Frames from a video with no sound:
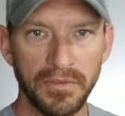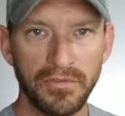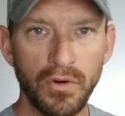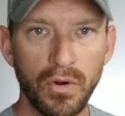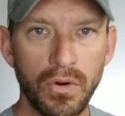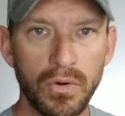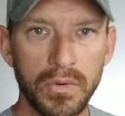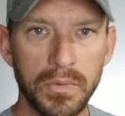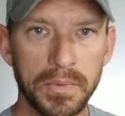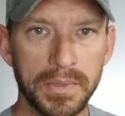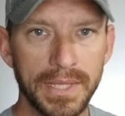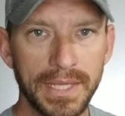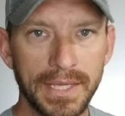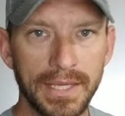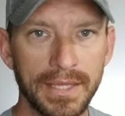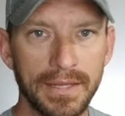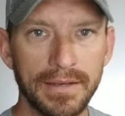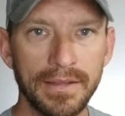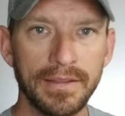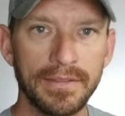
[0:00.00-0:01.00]
before we
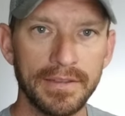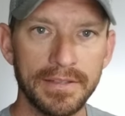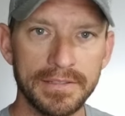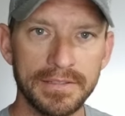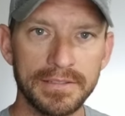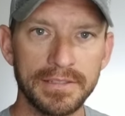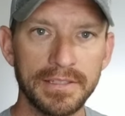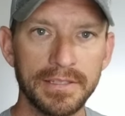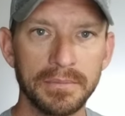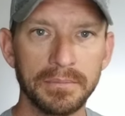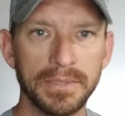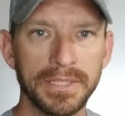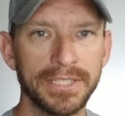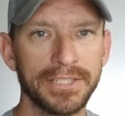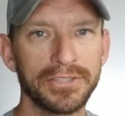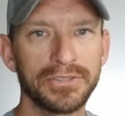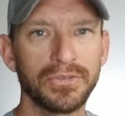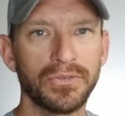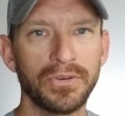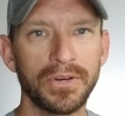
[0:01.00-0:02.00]
begin, this is the
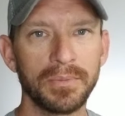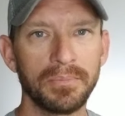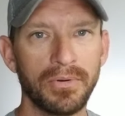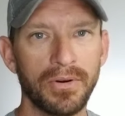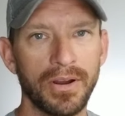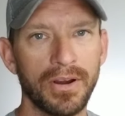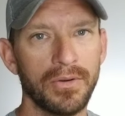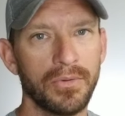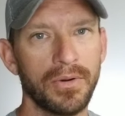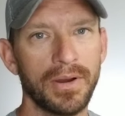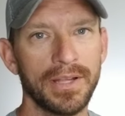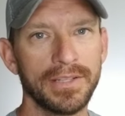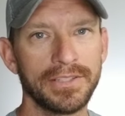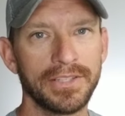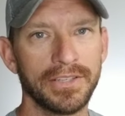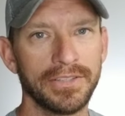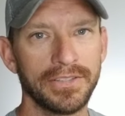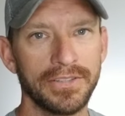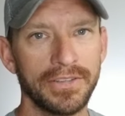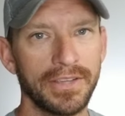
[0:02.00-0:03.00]
obligatory part where I
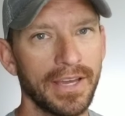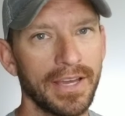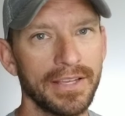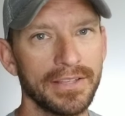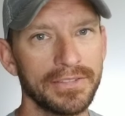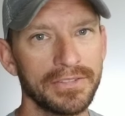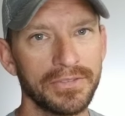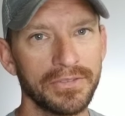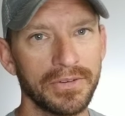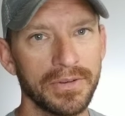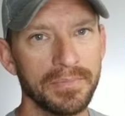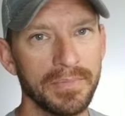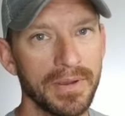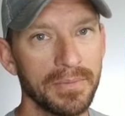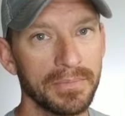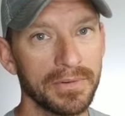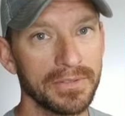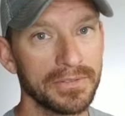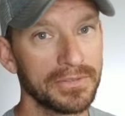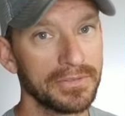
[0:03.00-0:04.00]
tell you guys to
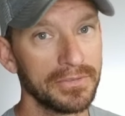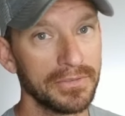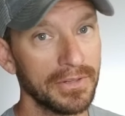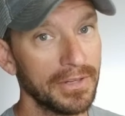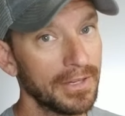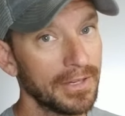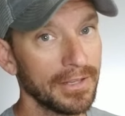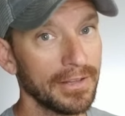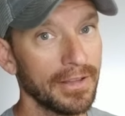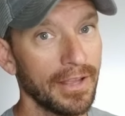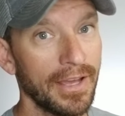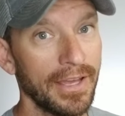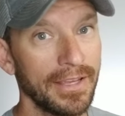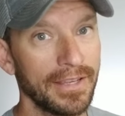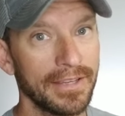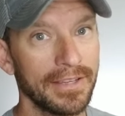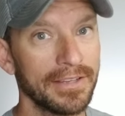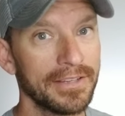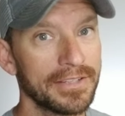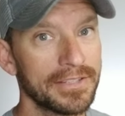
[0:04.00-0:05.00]
remember to
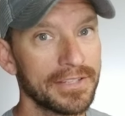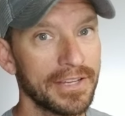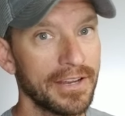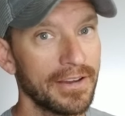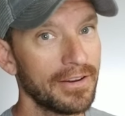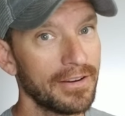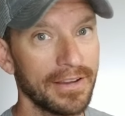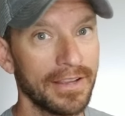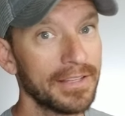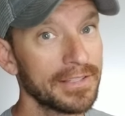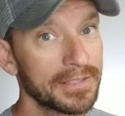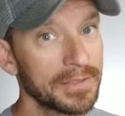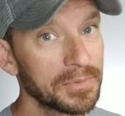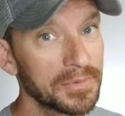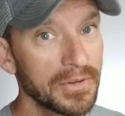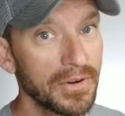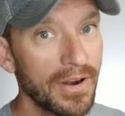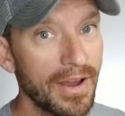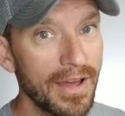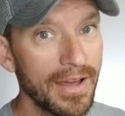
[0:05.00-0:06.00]
like, share, and
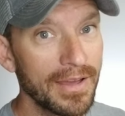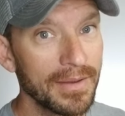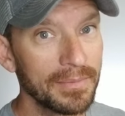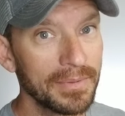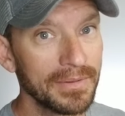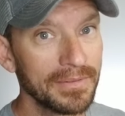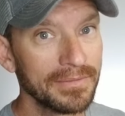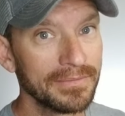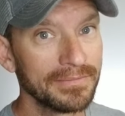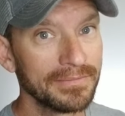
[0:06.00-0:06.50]
subscribe.